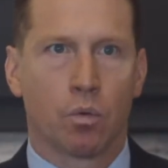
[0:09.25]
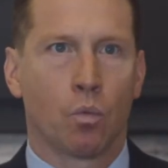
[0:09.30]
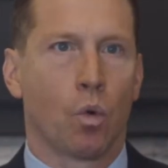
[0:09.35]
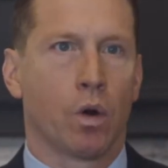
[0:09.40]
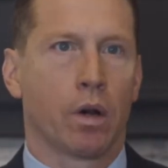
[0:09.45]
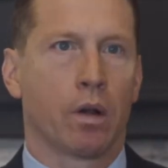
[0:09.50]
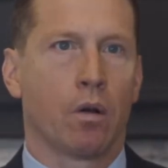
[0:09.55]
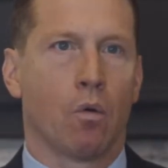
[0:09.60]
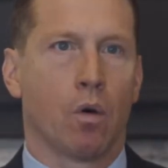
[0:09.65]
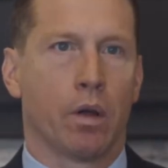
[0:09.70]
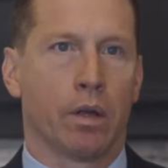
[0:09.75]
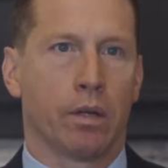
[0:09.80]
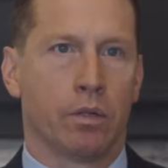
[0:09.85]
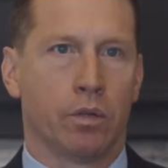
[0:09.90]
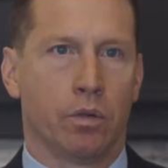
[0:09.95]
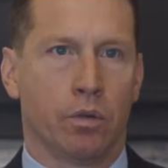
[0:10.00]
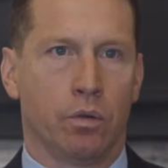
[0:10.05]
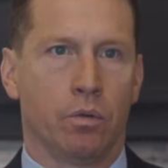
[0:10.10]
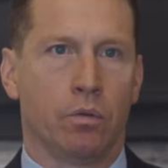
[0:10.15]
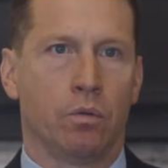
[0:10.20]
We're going
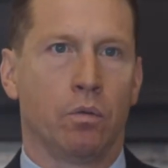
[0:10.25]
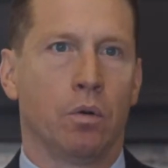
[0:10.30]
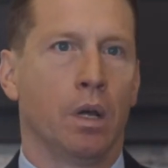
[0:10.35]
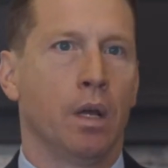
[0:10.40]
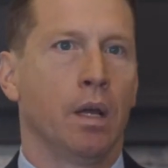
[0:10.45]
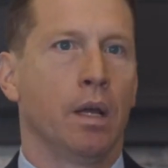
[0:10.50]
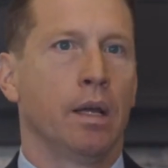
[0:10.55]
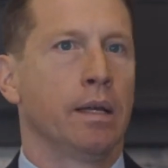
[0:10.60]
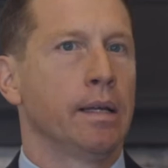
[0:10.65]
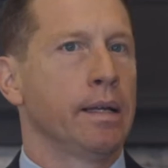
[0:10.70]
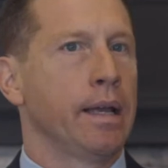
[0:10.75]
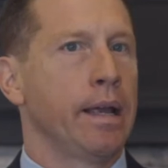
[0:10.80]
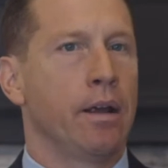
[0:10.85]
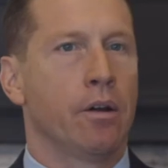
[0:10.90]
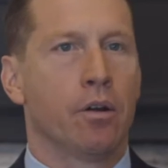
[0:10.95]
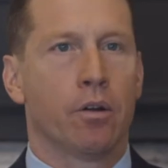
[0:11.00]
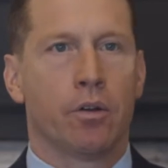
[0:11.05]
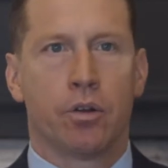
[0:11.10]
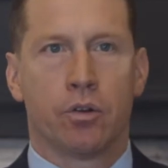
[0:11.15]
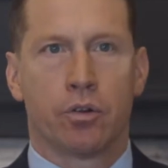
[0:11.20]
to
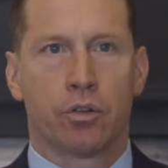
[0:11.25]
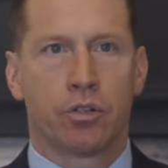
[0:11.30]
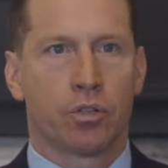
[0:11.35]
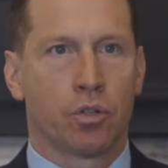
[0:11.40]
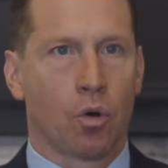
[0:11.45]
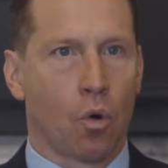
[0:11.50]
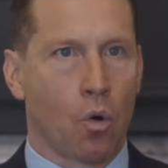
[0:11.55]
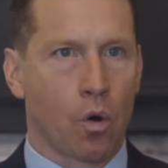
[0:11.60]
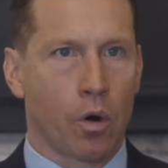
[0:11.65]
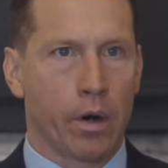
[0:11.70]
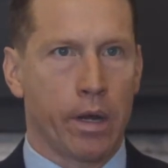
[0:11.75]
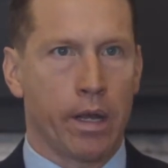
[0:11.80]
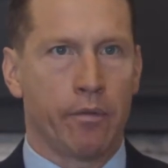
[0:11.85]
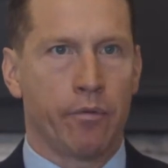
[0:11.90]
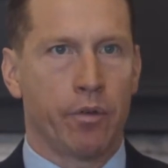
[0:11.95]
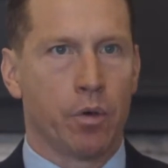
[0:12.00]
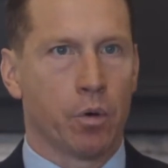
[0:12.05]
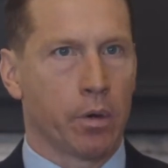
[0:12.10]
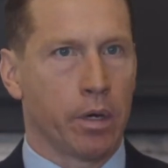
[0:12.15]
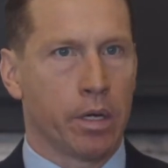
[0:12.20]
hear your story
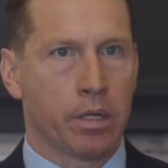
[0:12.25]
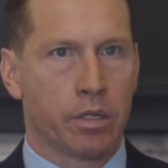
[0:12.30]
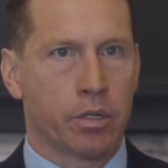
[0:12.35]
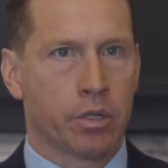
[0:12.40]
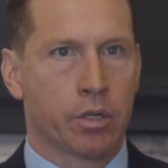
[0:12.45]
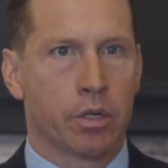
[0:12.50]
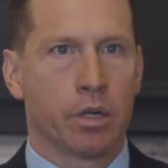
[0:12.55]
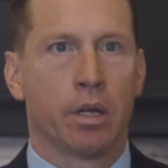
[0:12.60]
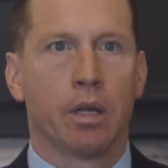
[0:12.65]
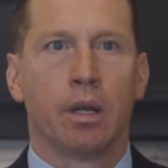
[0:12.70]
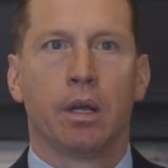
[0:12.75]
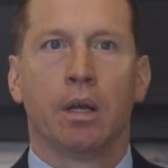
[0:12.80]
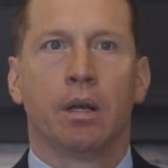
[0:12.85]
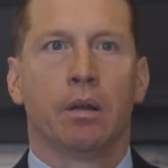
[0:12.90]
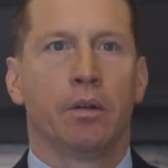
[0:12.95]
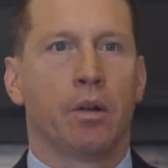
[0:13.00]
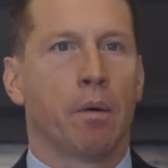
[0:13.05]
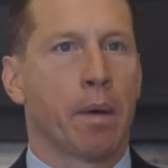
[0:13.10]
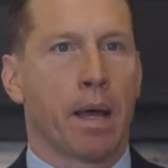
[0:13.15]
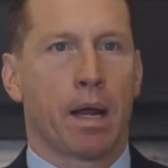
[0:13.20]
if you were injured,
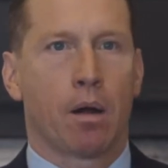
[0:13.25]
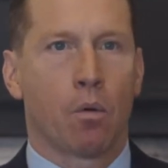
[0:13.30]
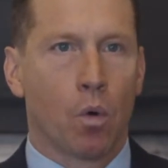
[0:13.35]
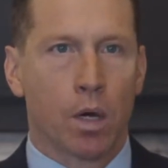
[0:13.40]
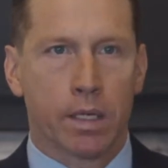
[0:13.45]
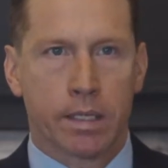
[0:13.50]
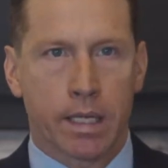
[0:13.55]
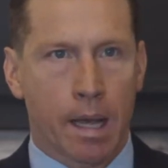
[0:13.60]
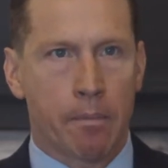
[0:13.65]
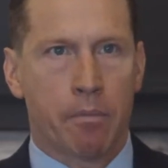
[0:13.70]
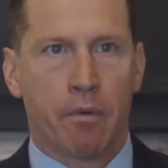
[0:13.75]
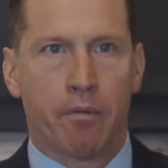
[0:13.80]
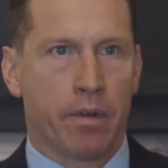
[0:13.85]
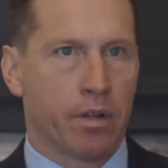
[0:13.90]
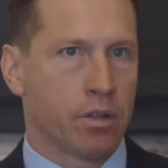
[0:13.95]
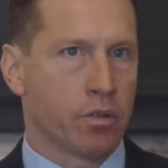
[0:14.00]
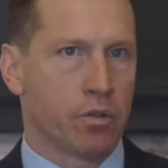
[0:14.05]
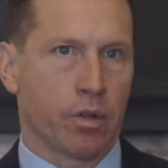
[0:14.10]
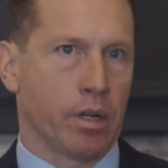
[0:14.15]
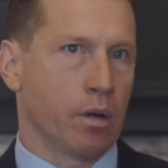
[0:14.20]
no matter what type of
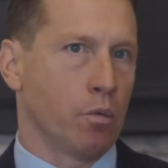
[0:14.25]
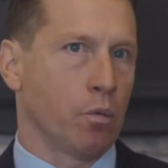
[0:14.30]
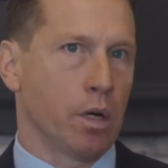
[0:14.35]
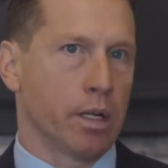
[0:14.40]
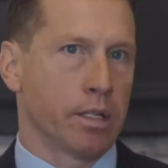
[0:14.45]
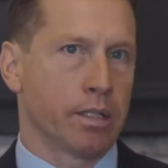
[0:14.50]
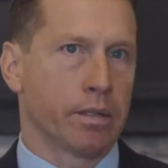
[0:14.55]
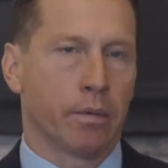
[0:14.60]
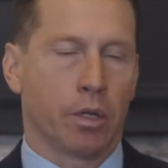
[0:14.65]
injury it was.